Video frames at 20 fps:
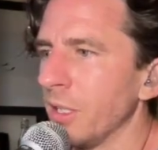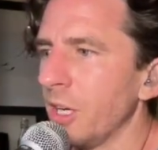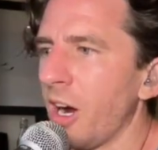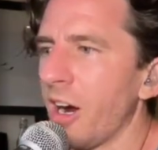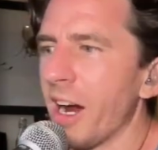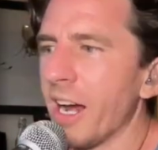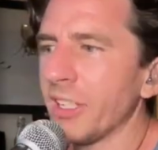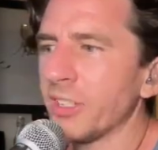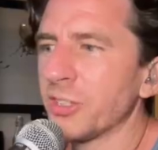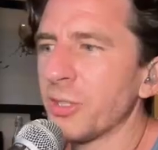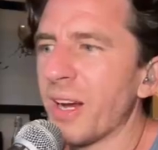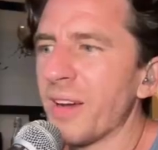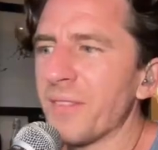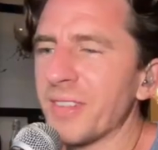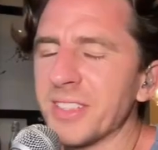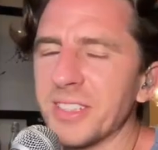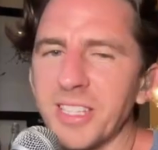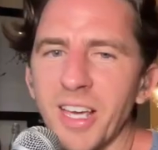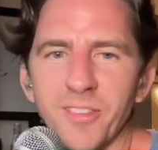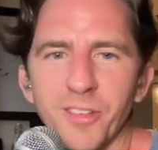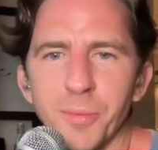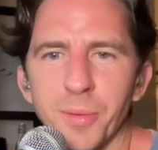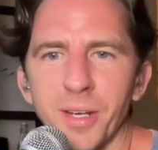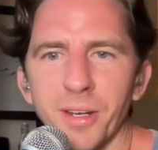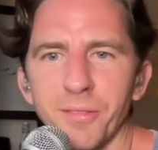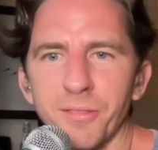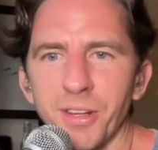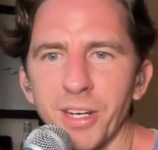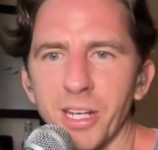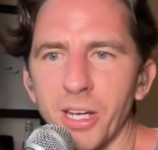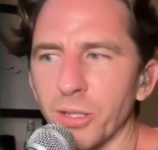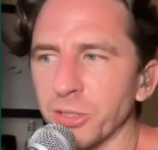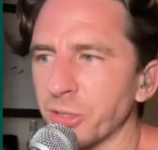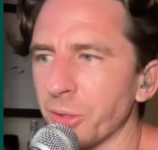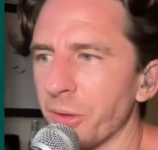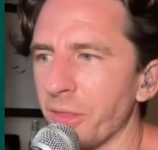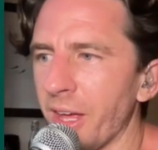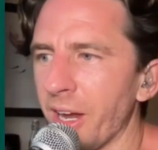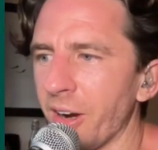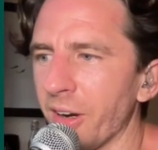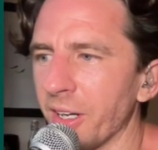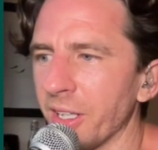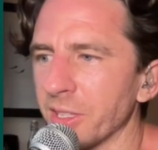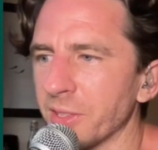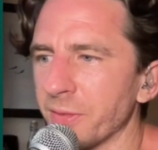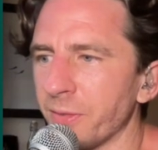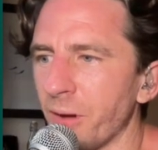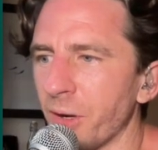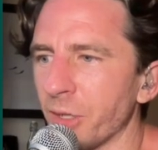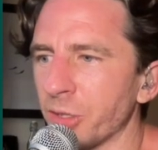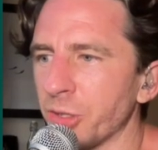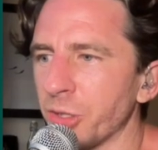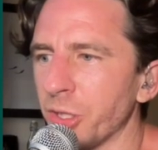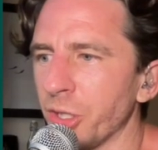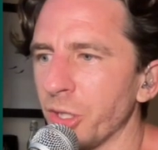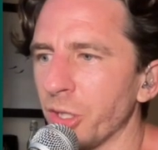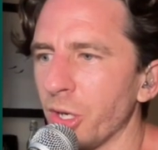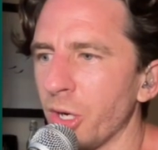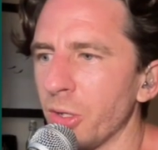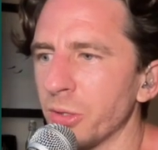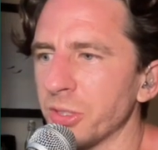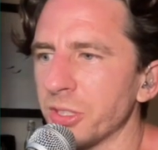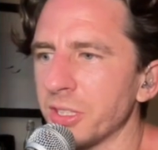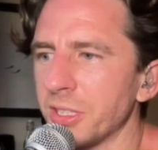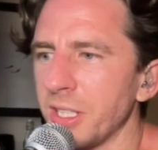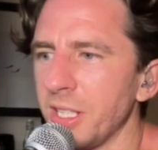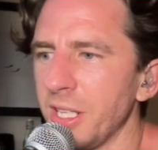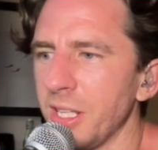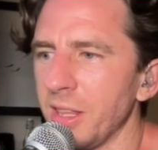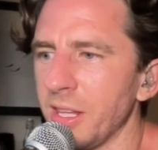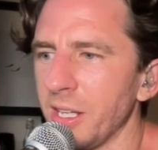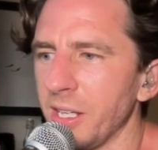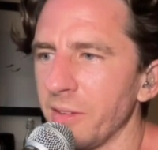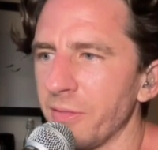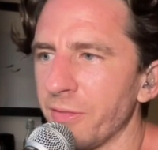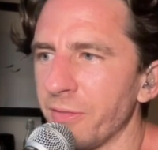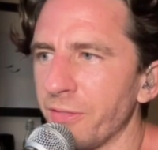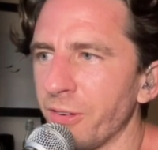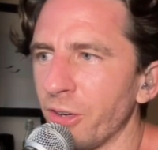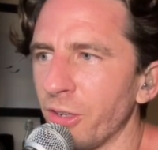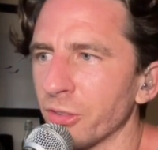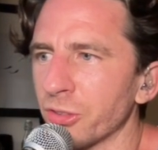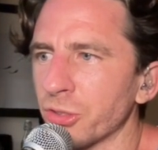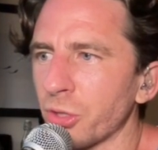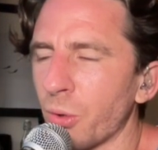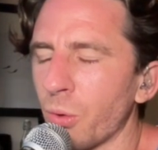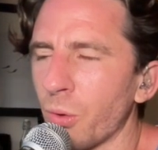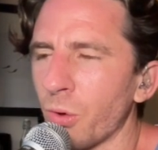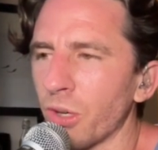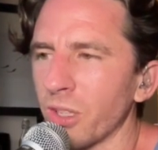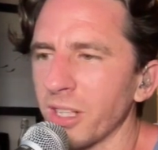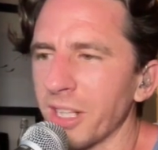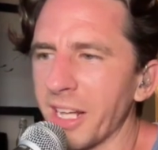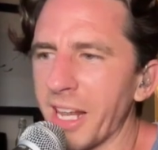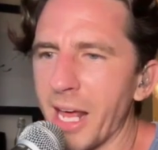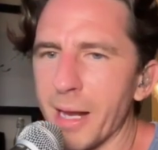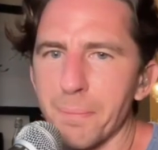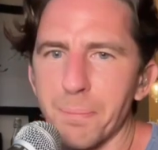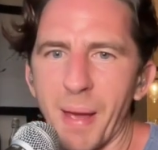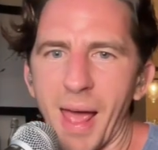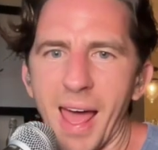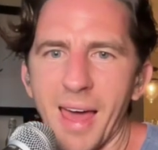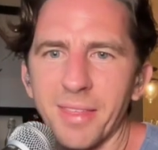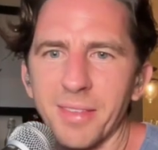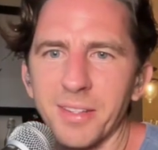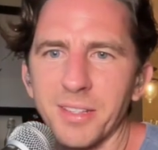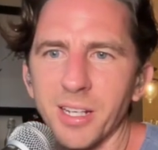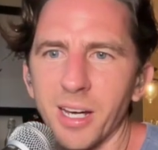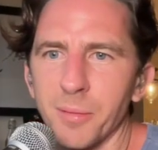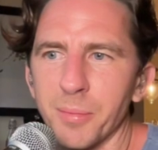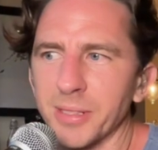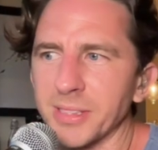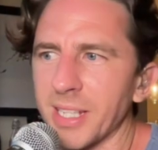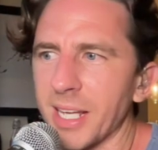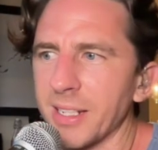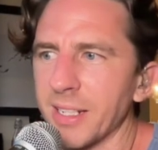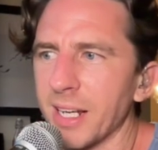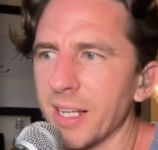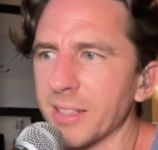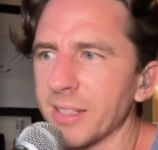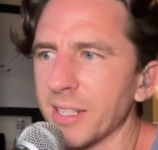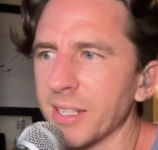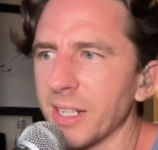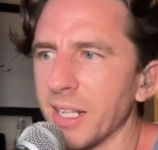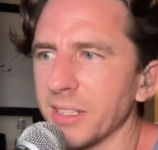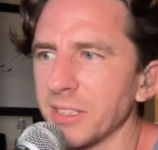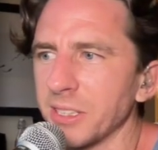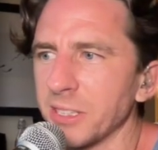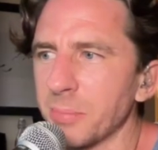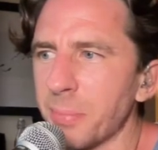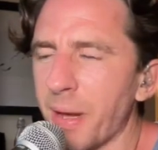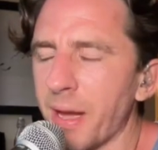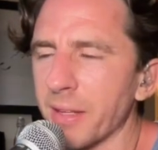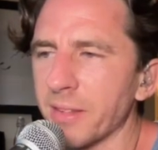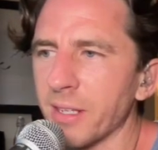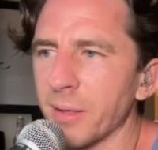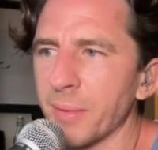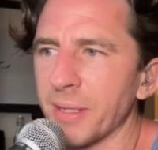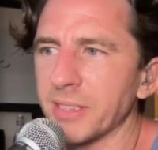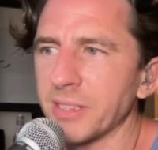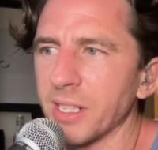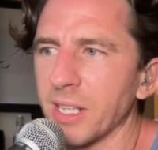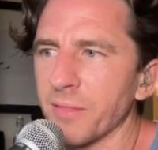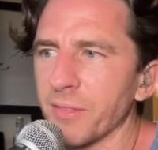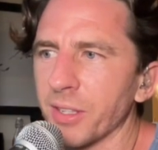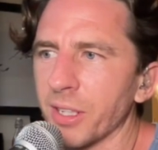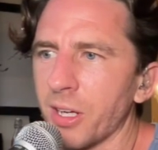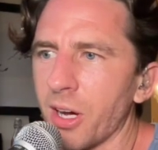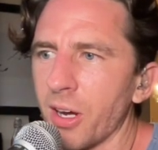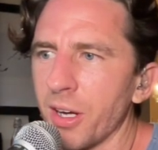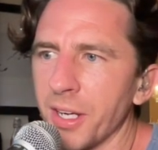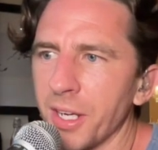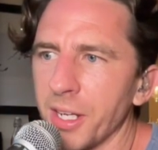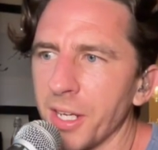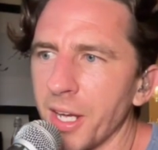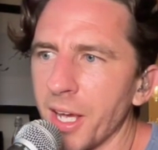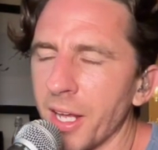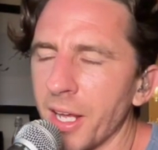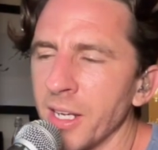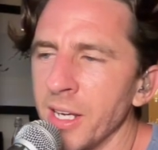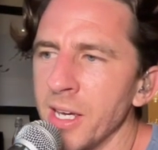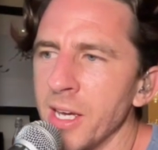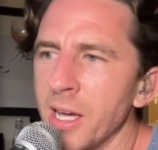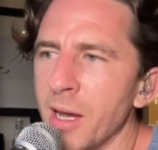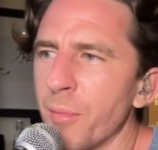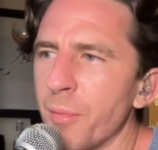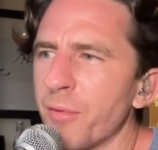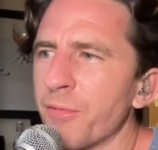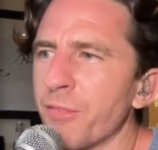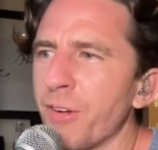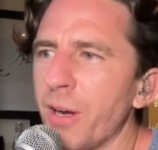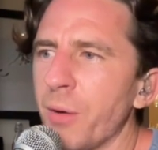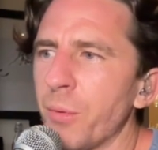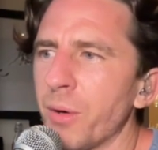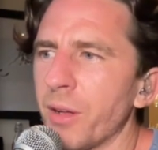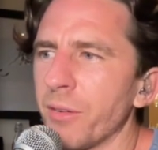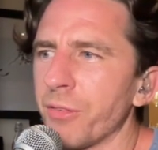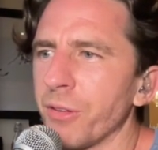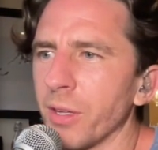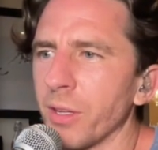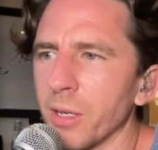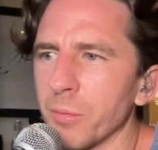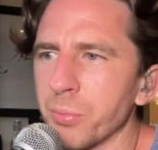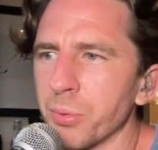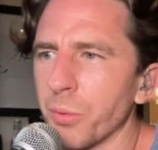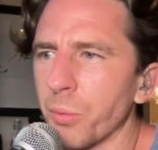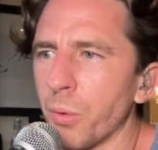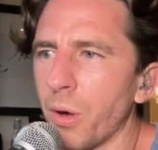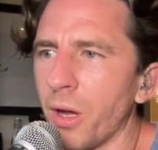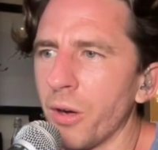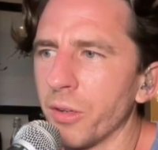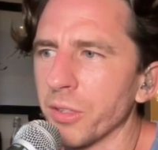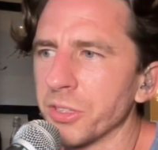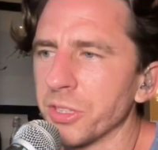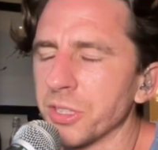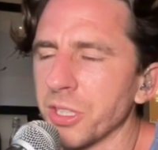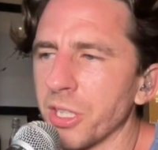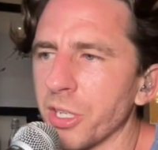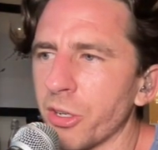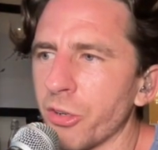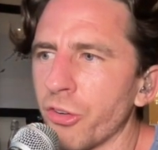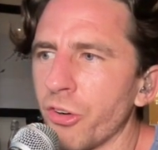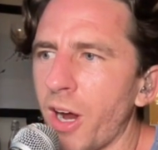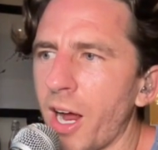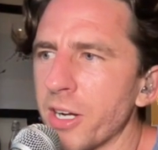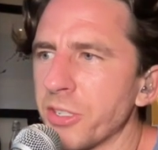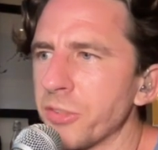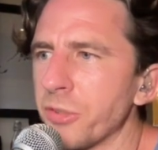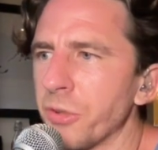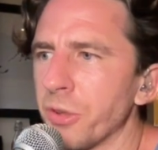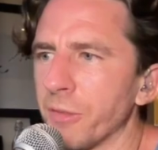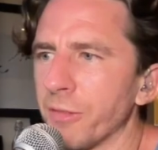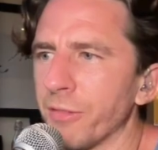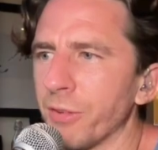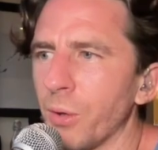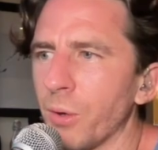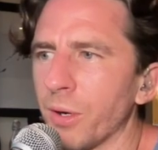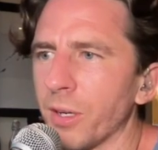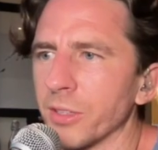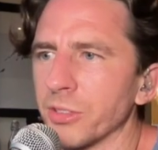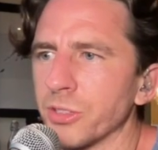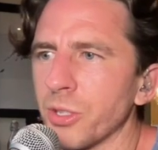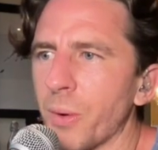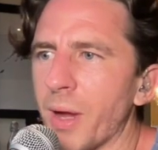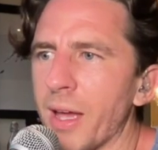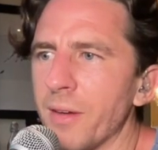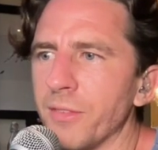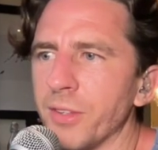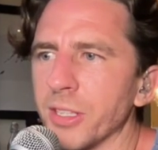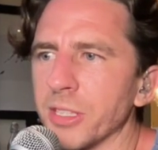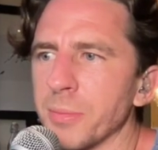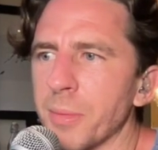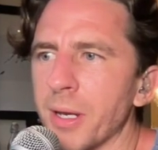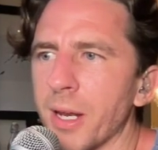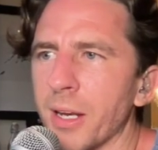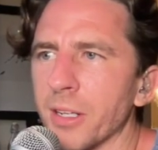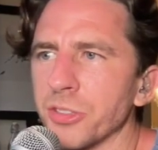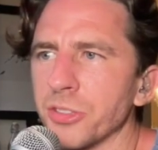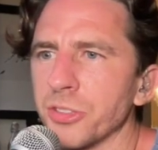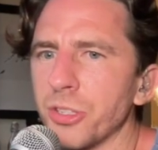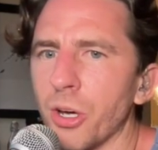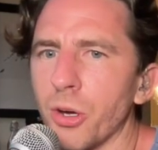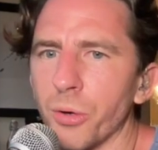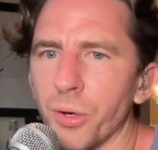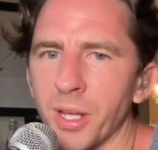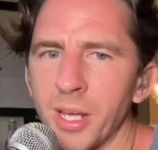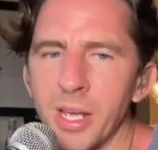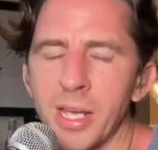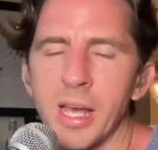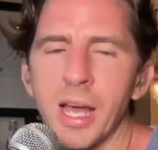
All right. So I have a 7-minute video. So there it is, folks. You can go see the full tour. Look at that bathtub. Is that not the nicest bathtub? I still haven't gone in it yet. I'm afraid when I fill it up with water, it's just going to crash through the floor. It's so heavy. It's made out of stone.